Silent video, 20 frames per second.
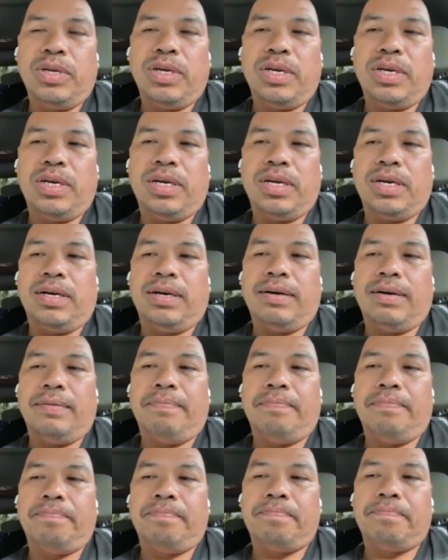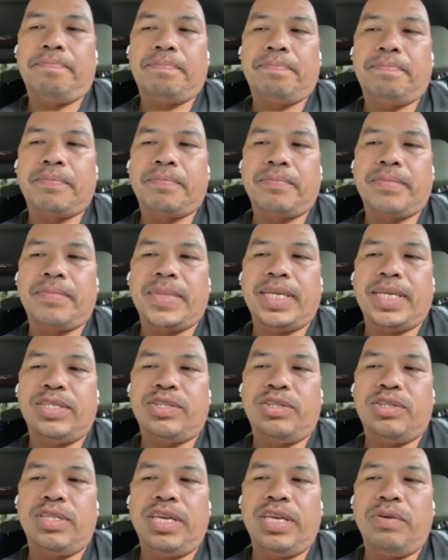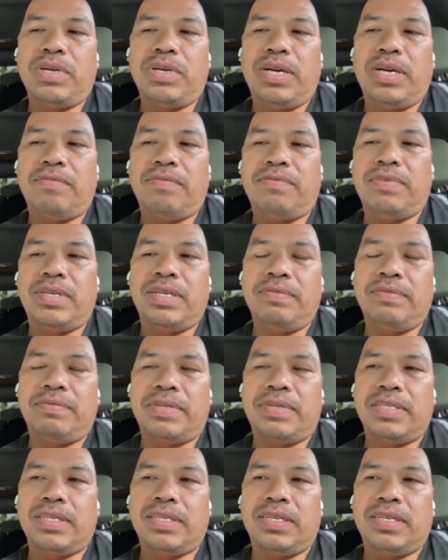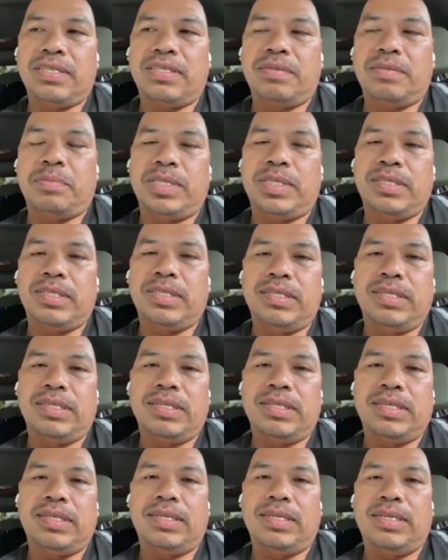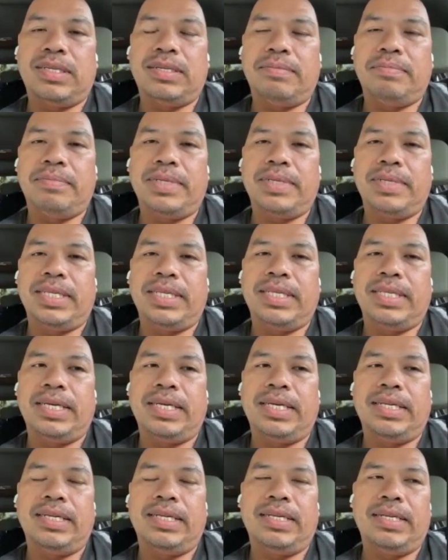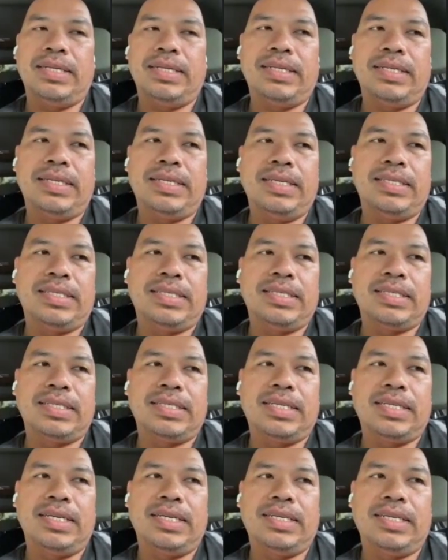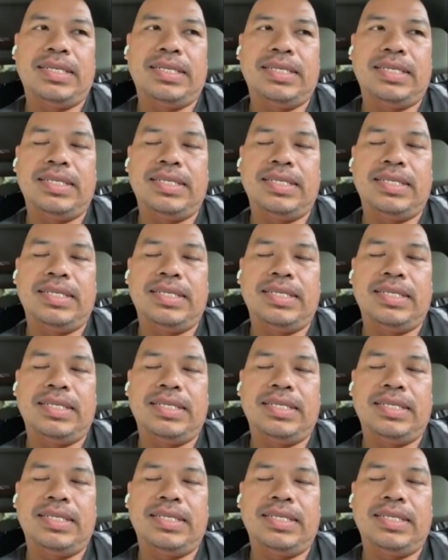um, so they were our very first customers. And then it just kind of